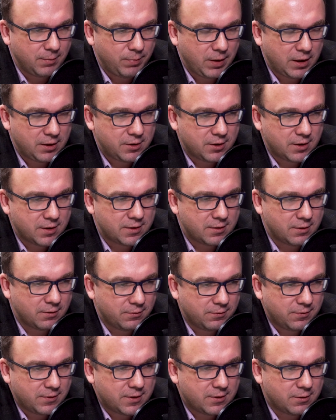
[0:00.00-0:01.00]
pictures
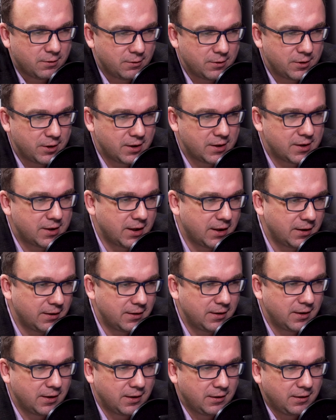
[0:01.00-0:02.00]
of soldiers
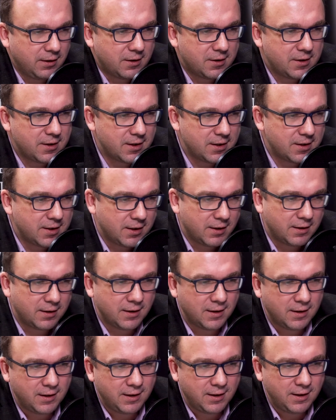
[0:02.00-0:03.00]
and nurses
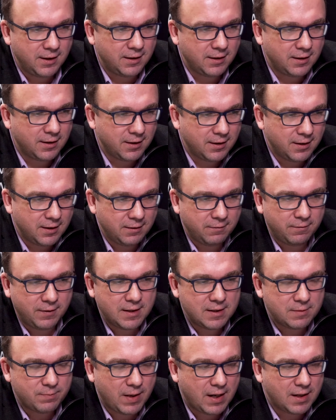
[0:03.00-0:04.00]
in
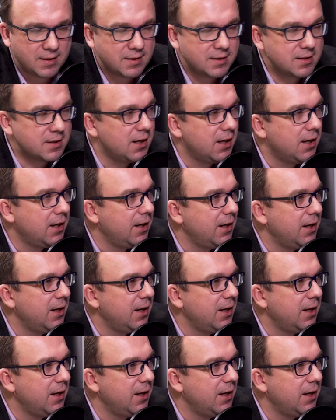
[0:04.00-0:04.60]
face masks,